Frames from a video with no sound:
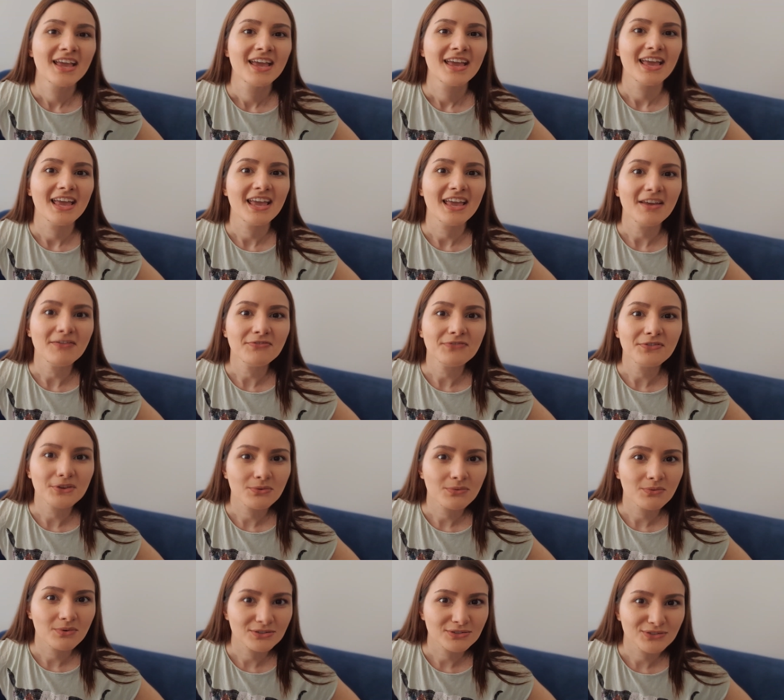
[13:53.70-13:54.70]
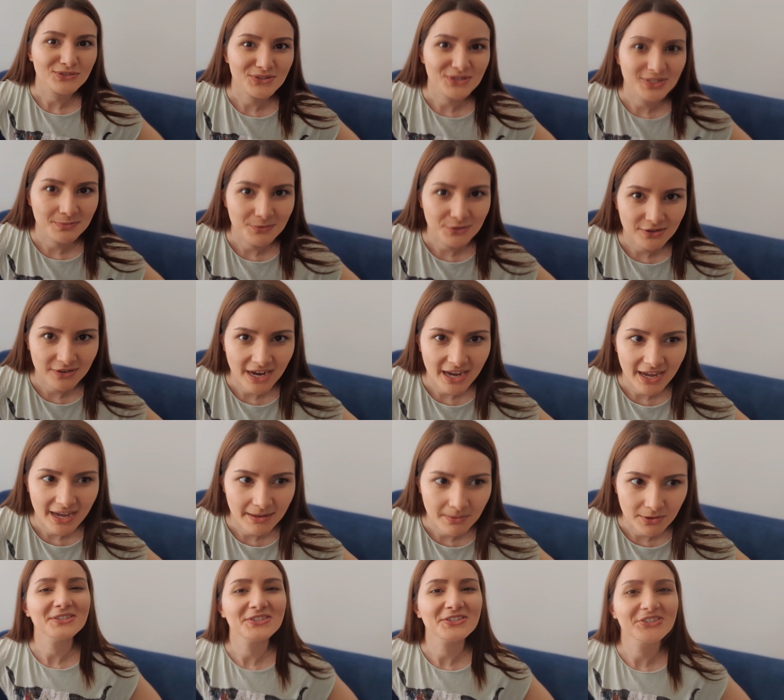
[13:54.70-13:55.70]
If you want to
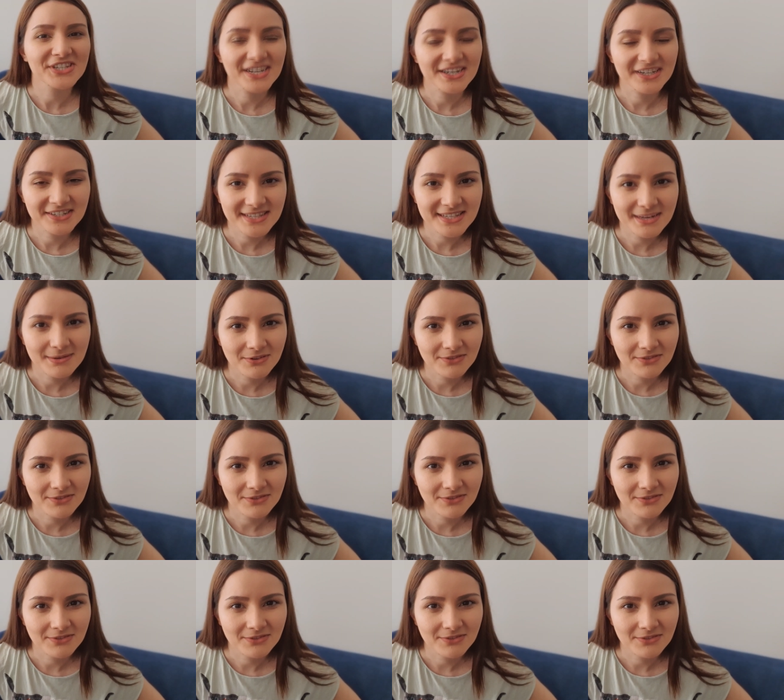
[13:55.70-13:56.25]
subscribe or share some